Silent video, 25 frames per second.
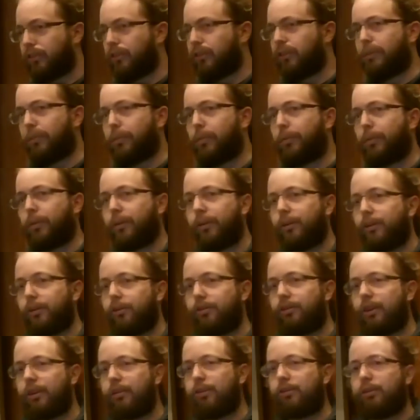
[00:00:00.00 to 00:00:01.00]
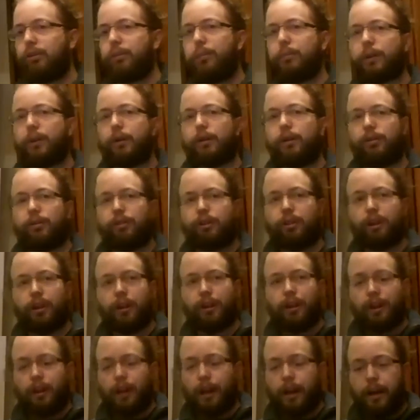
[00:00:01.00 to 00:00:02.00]
that's an important distinction because
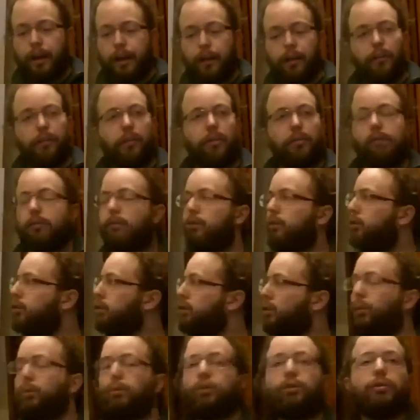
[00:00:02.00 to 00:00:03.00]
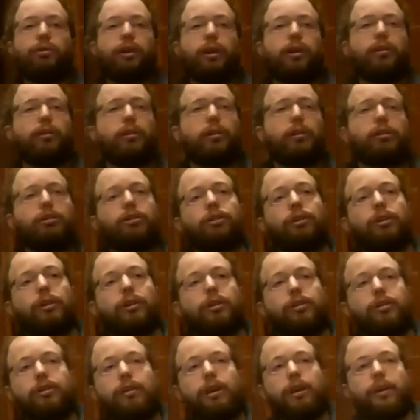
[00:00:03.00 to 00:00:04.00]
there's no new technology on the
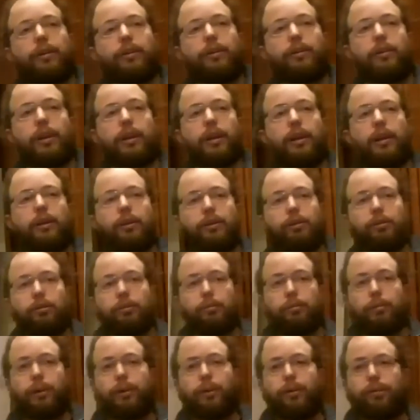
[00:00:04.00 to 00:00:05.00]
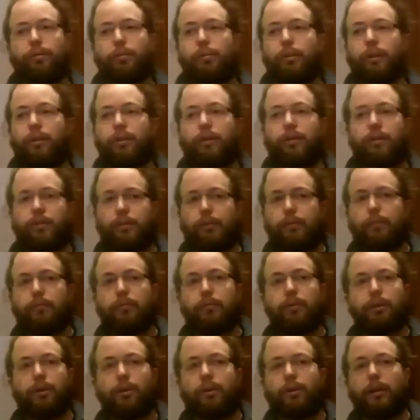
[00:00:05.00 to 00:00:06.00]
internet today compared with
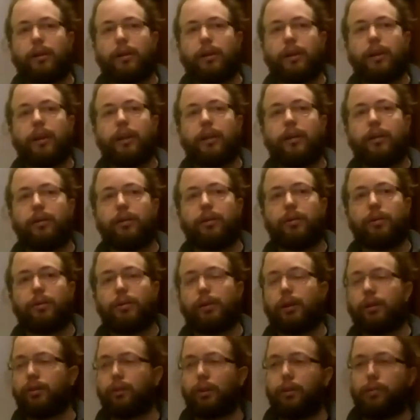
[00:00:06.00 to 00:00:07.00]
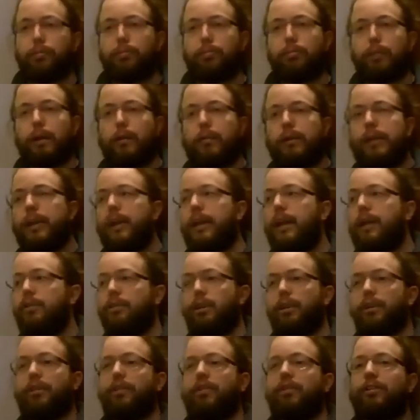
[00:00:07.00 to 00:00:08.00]
you know, a decade ago, except maybe
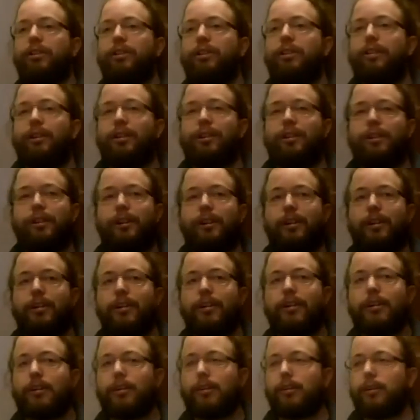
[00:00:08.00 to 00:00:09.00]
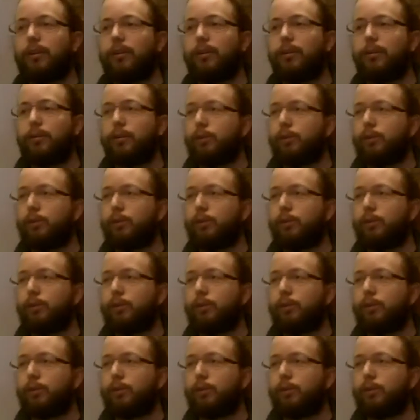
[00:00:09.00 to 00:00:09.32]
Ajax, right? Uh,